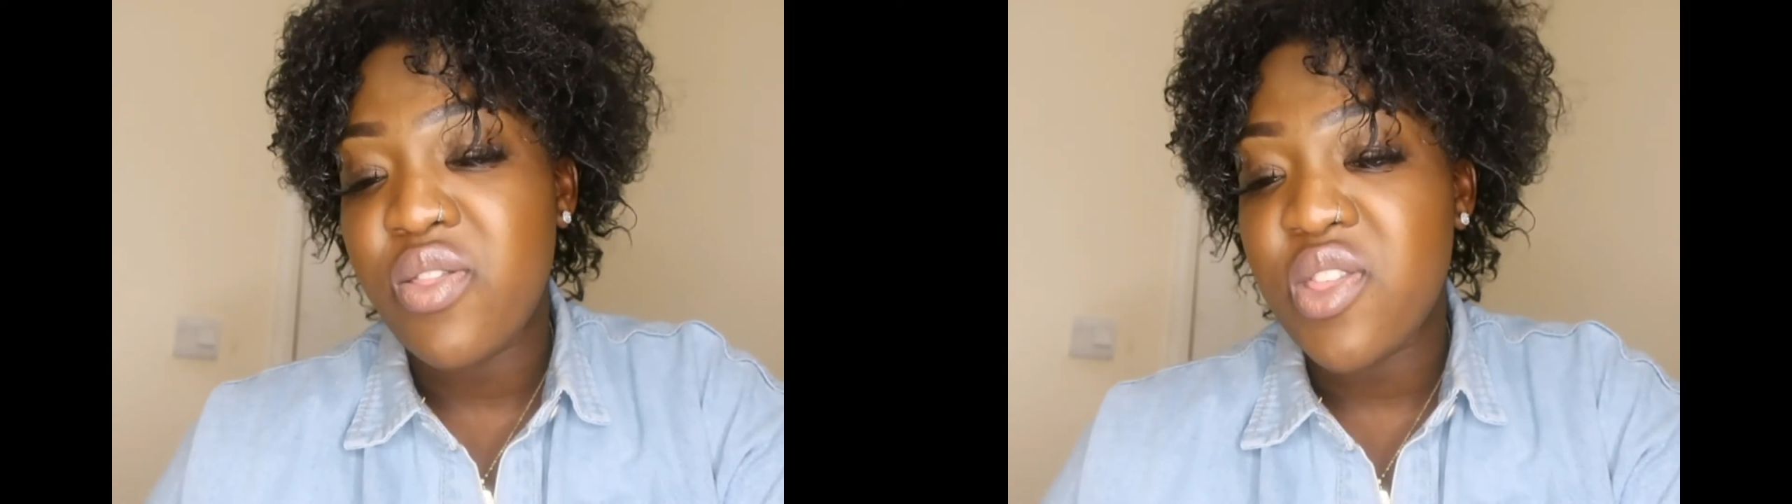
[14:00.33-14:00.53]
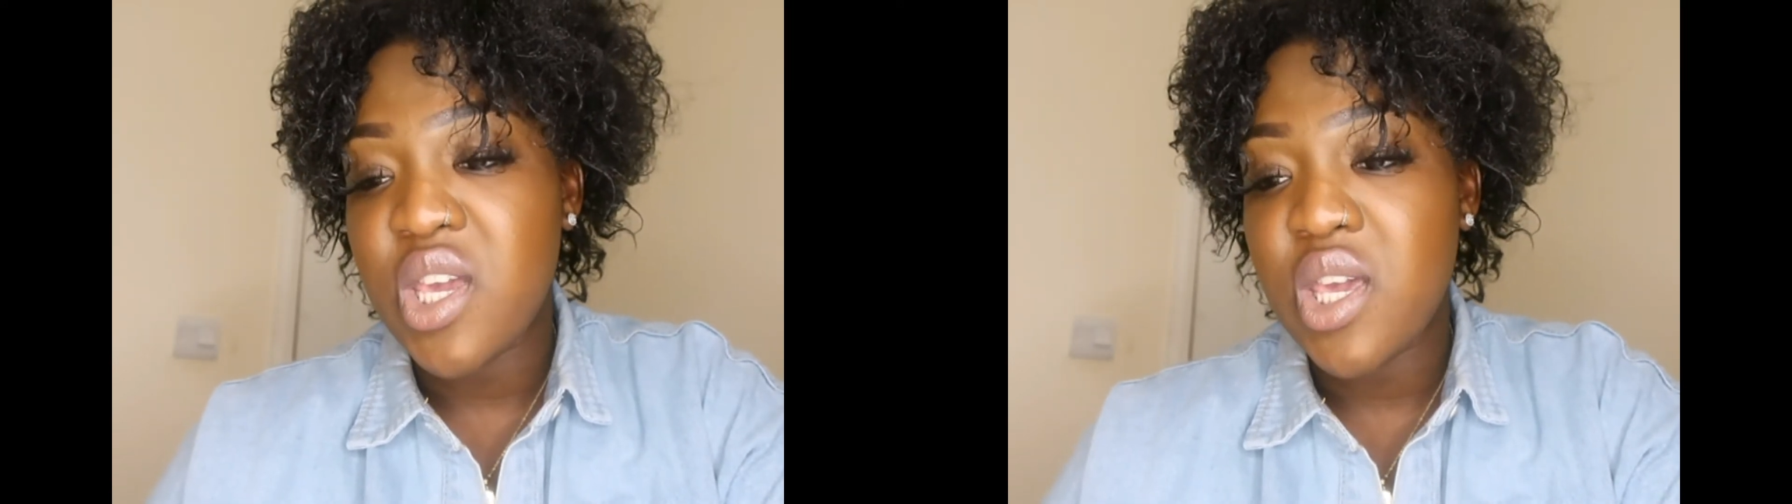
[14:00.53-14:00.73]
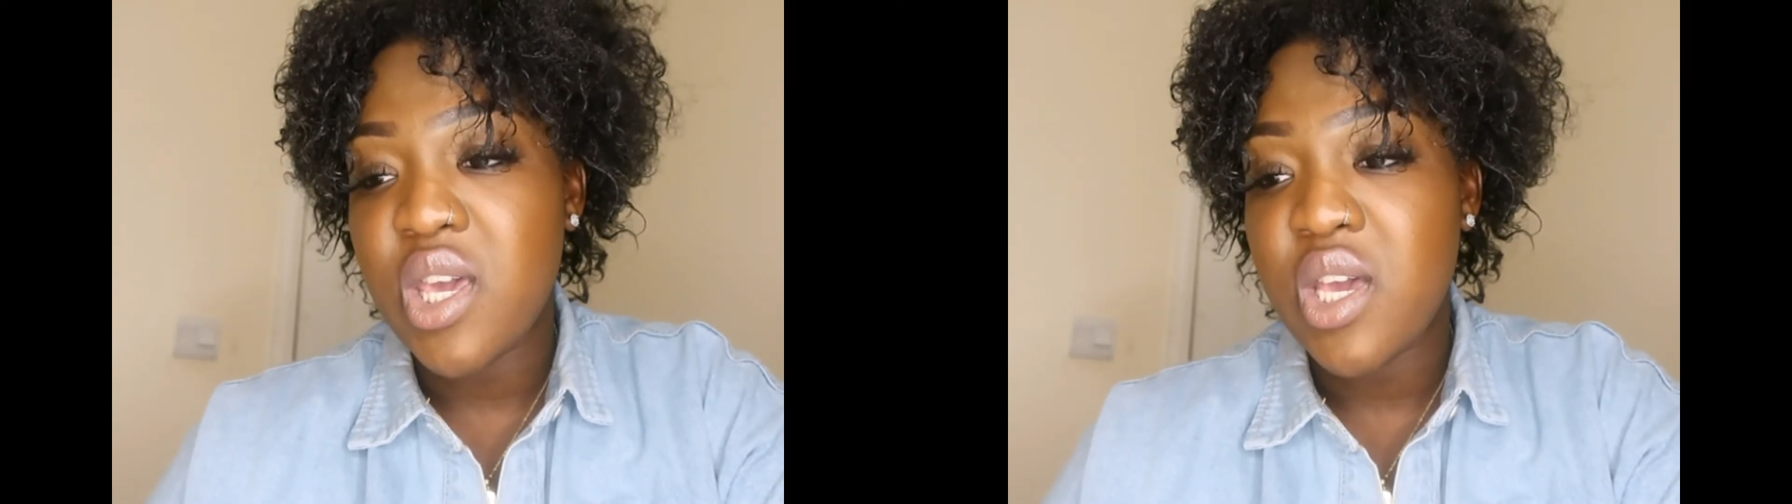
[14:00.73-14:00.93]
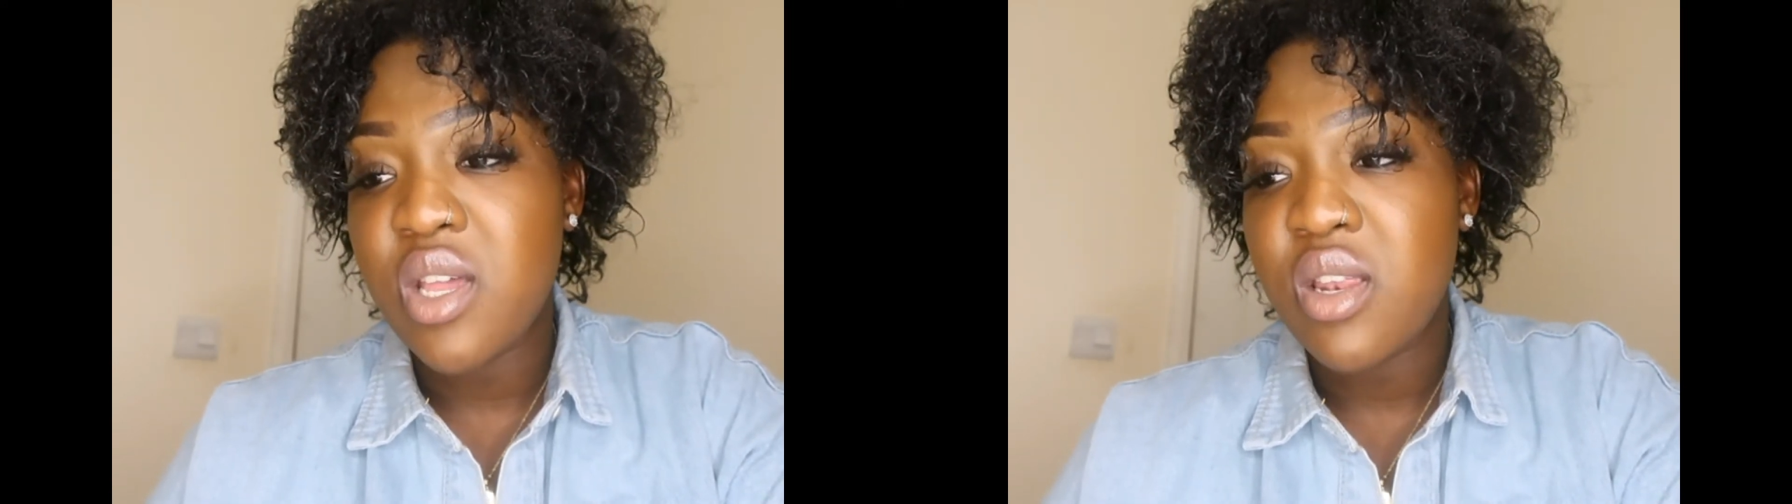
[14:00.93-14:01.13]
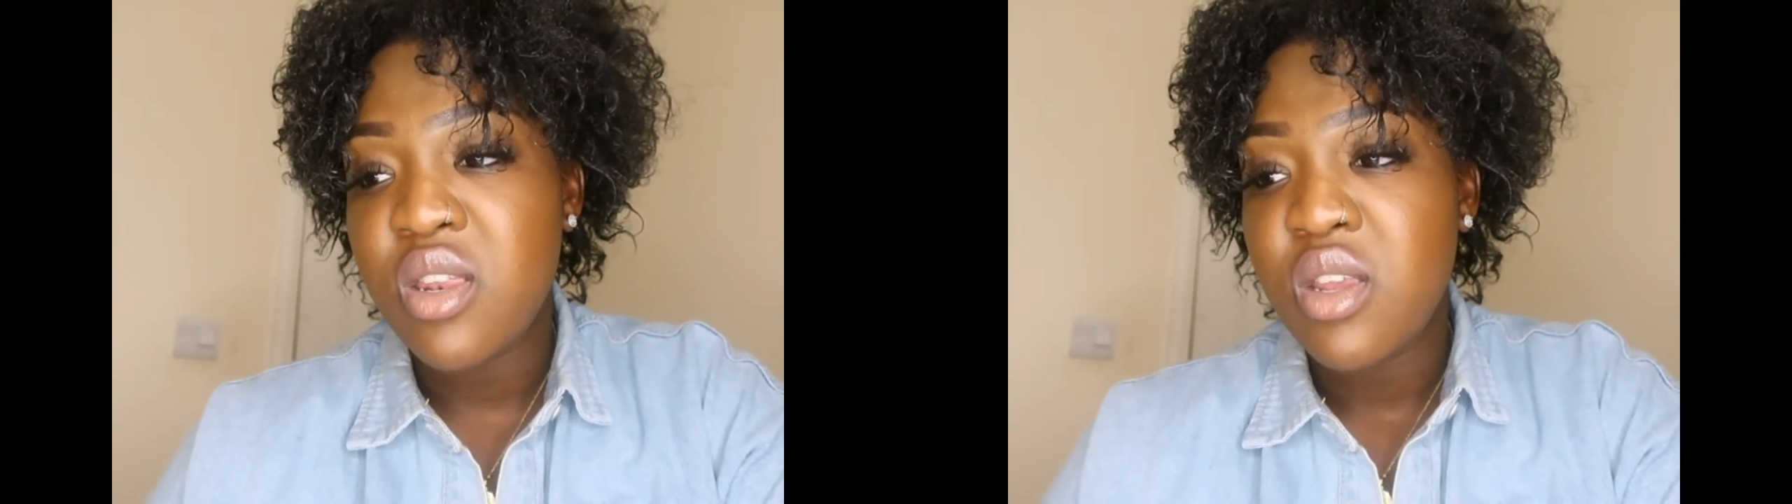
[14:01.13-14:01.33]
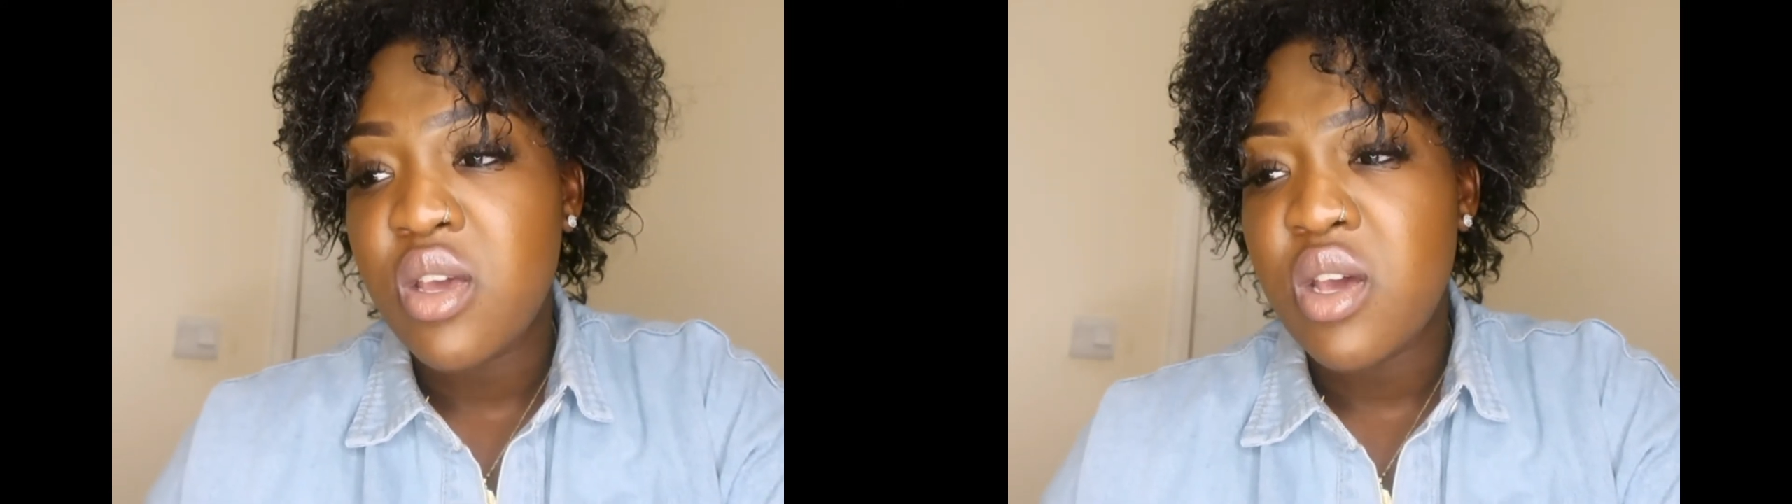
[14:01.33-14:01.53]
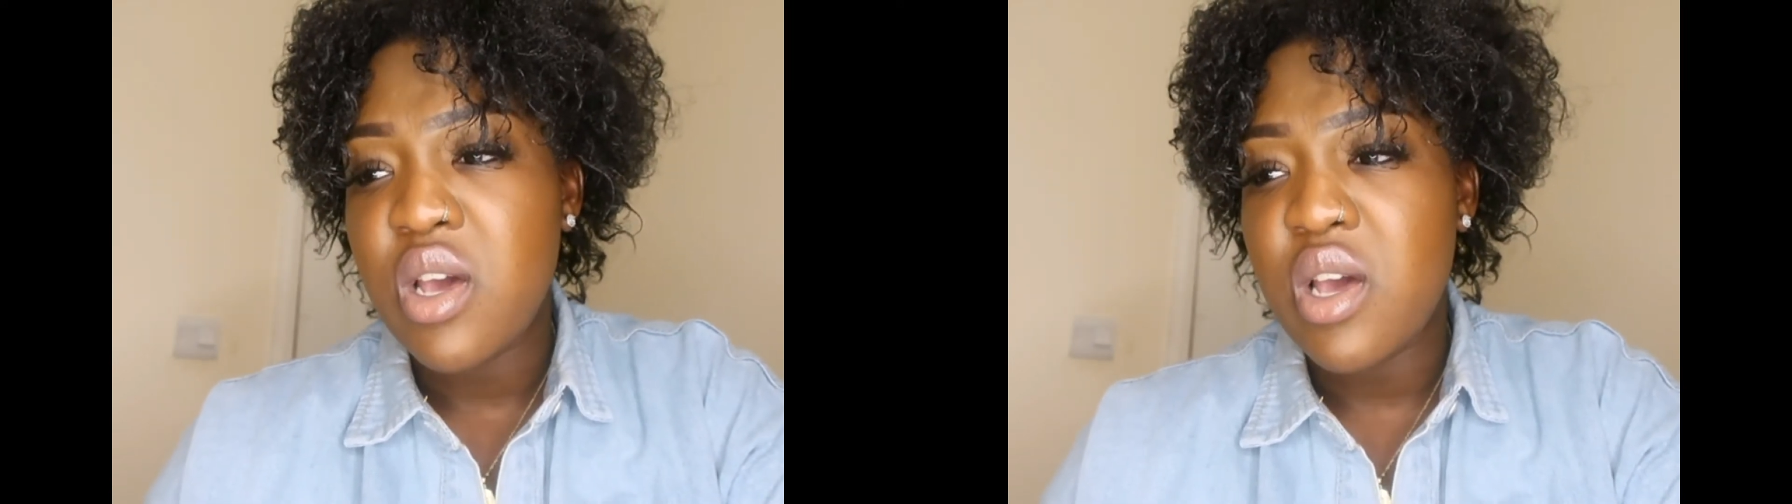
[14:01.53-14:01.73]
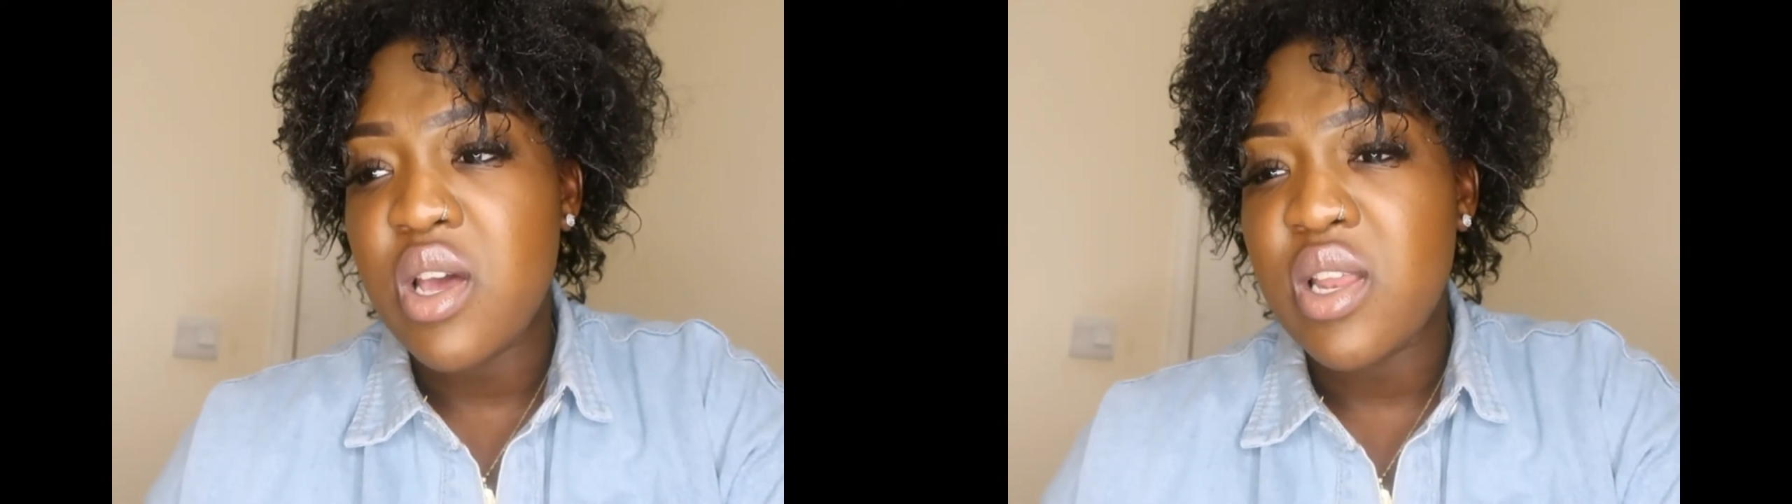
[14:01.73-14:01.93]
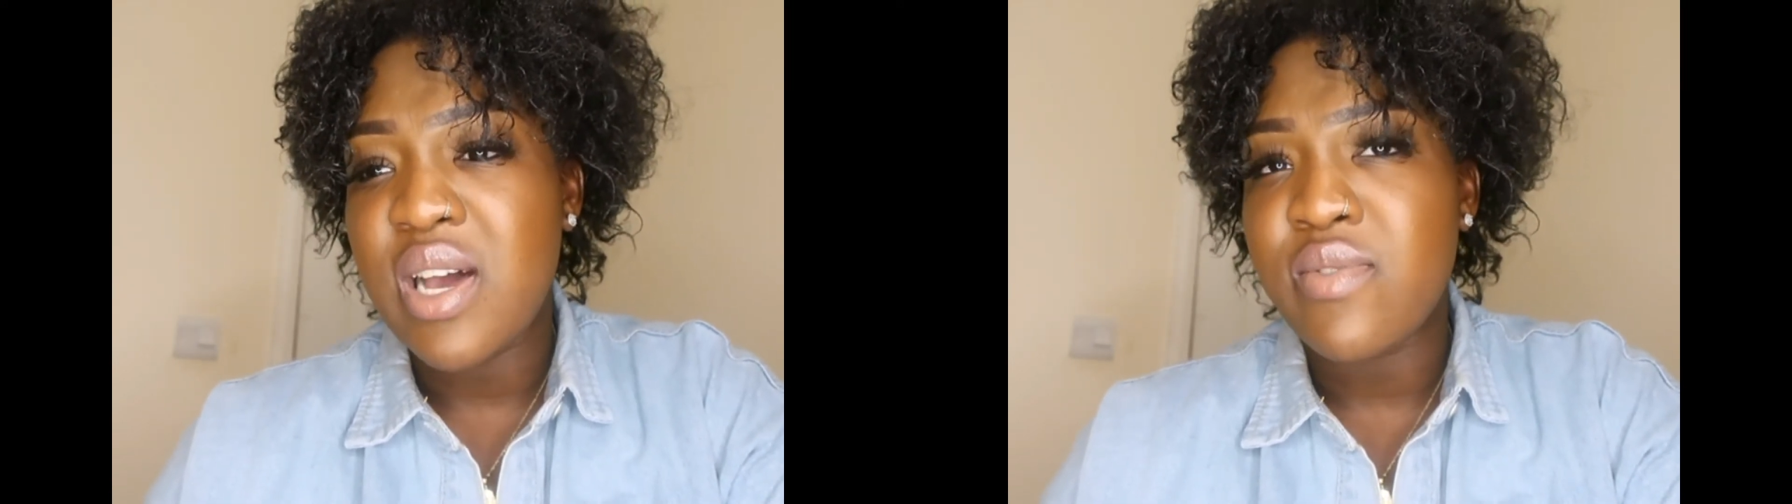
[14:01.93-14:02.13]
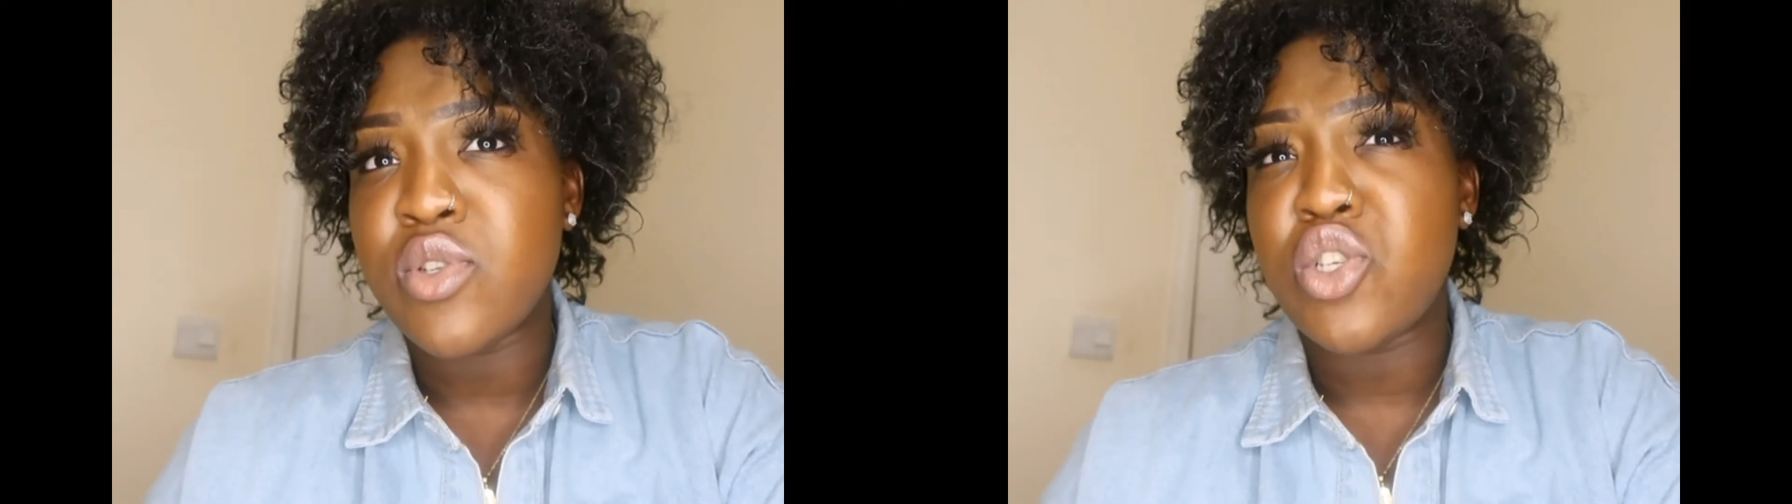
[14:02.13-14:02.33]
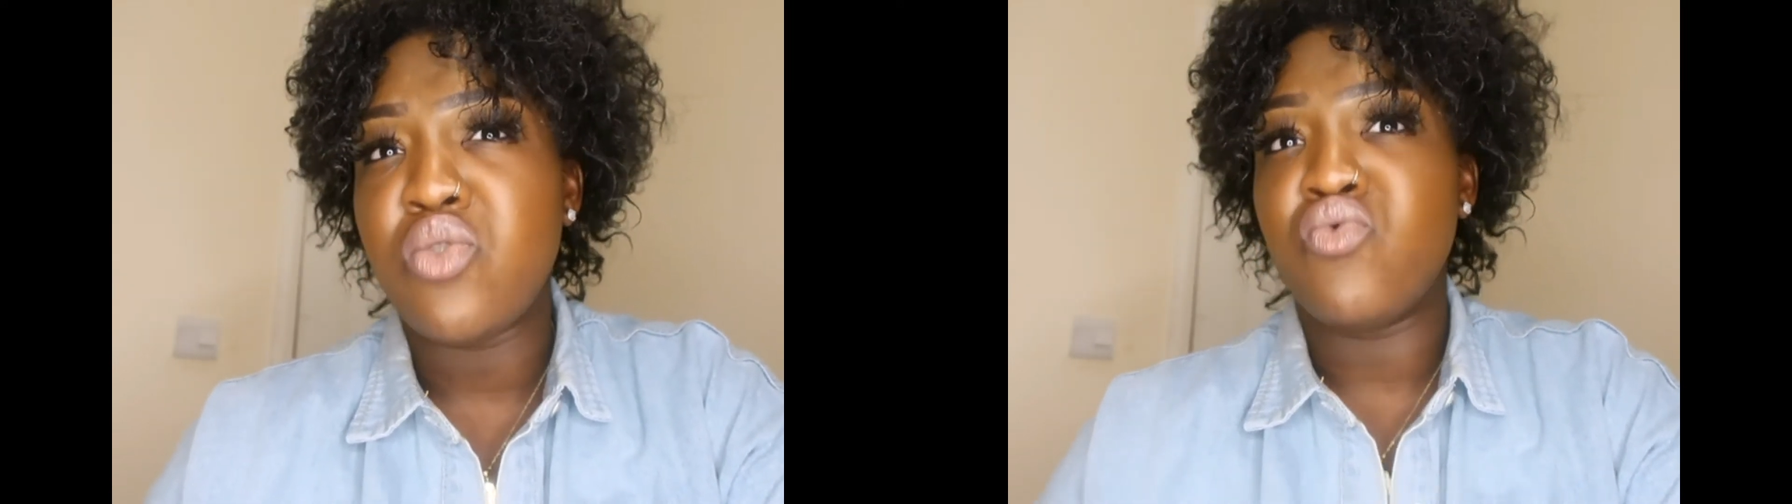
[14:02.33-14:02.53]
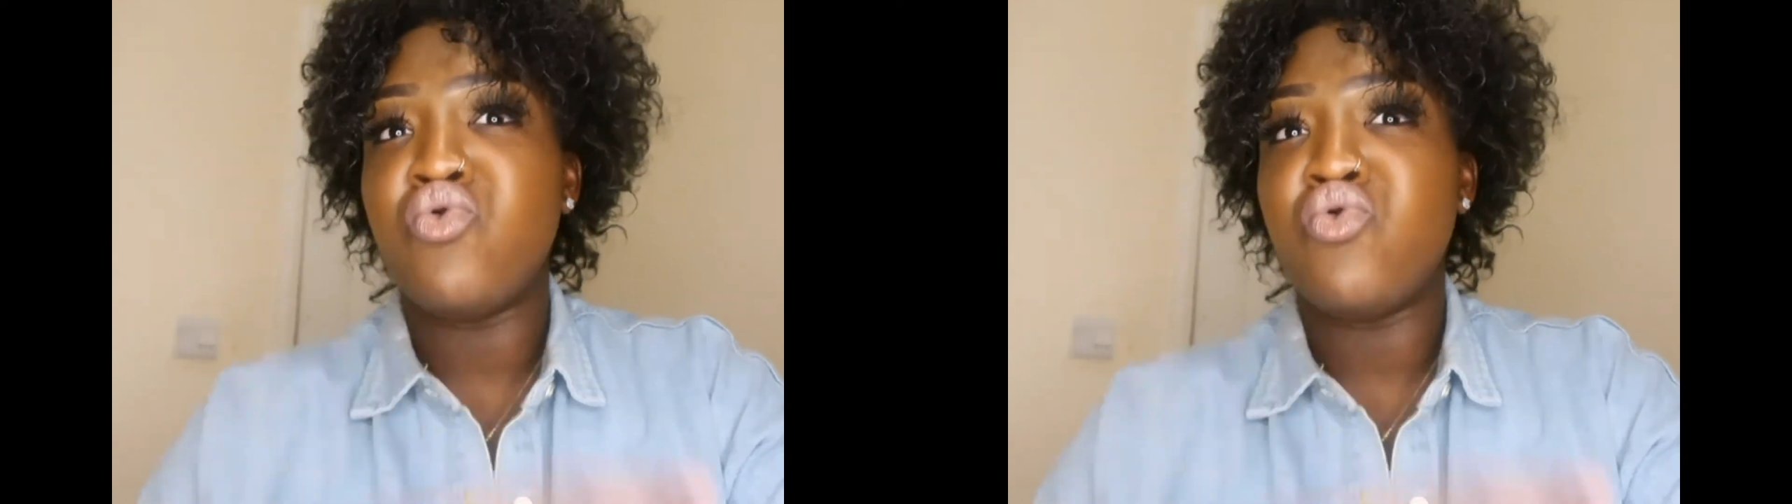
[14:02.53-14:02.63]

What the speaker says: thinking, and having to